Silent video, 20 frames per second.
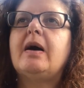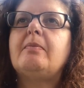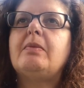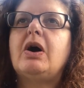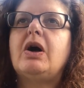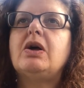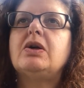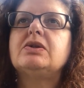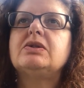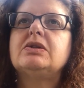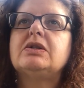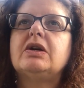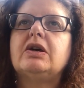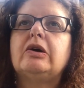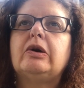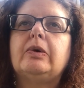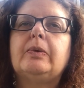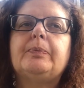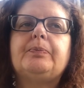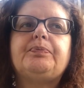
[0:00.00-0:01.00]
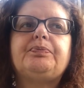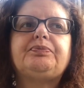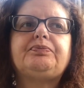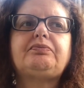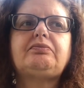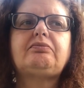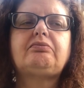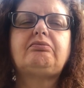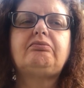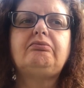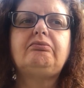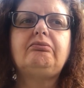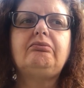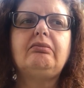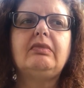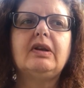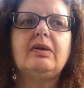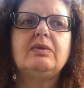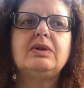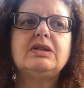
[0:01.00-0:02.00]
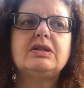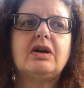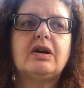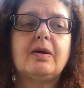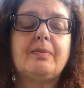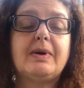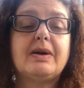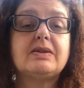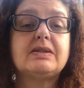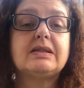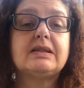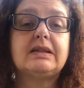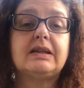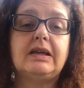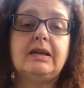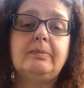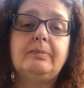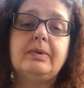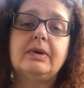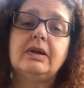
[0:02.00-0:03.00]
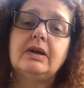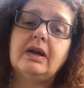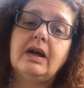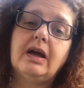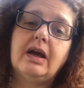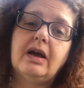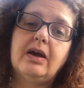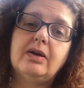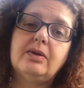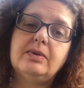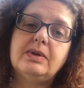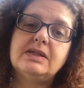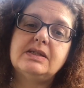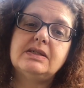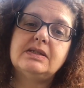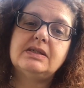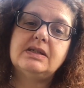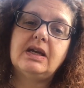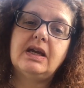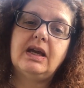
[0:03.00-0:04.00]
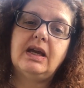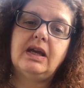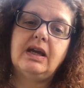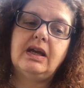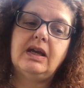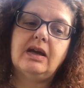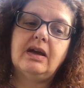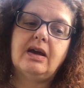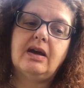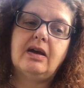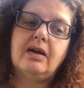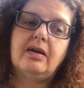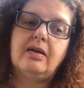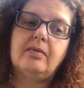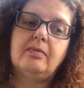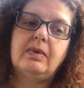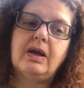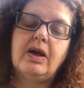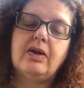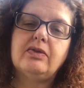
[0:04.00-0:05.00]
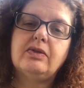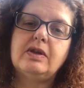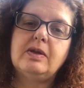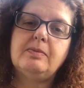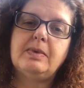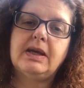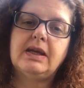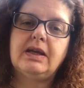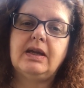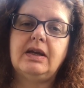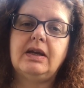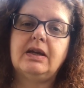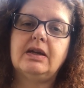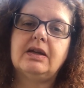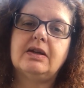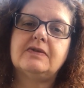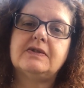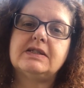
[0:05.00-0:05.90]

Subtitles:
Also, we talk about sleep. How do we stay healthy by getting enough